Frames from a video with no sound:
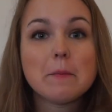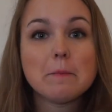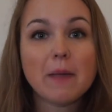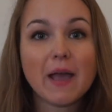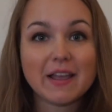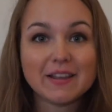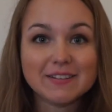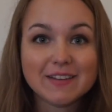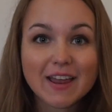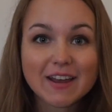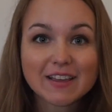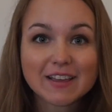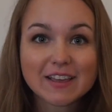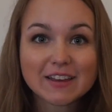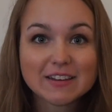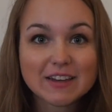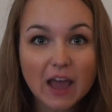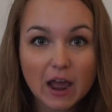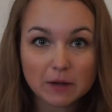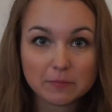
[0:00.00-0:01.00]
magnetic
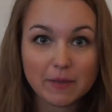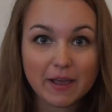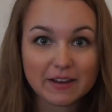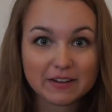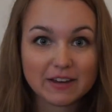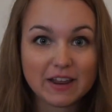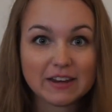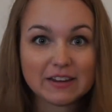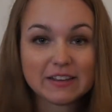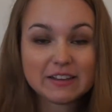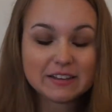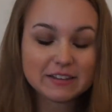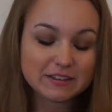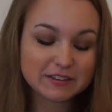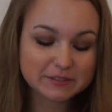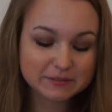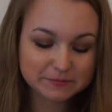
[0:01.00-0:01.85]
and non-magnetic.